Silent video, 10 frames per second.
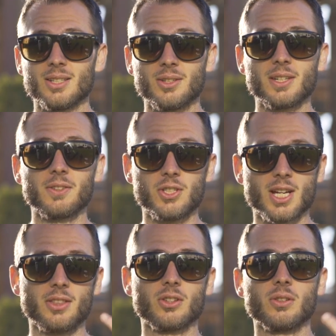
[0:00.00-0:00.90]
So definitely check
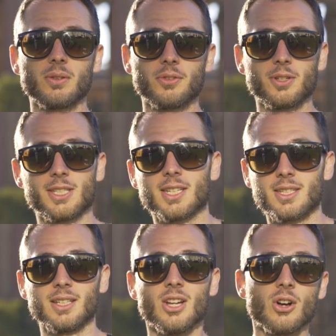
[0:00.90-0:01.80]
out the Guru
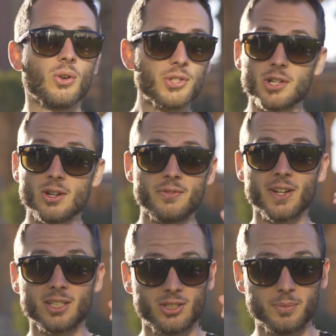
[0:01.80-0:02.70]
360. Also, don't
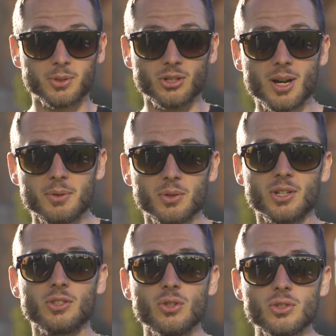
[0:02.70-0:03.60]
forget to subscribe to us
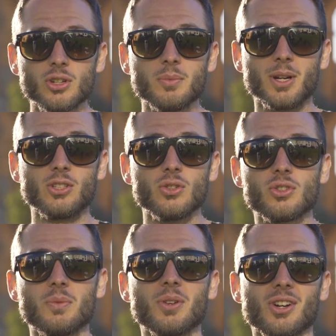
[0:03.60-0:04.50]
on YouTube by
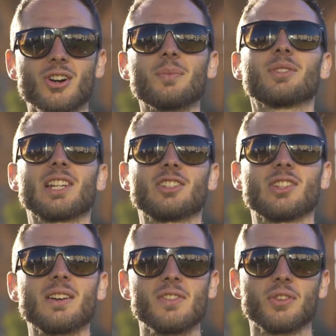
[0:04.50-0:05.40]

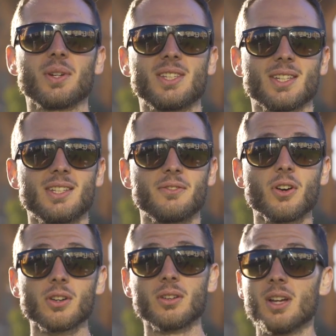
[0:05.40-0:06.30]

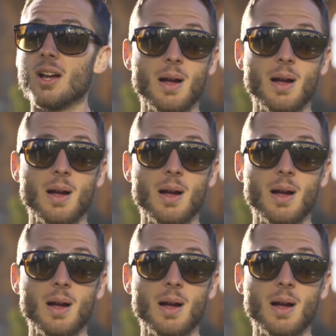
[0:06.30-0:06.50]
youtube.com/lifein360photo.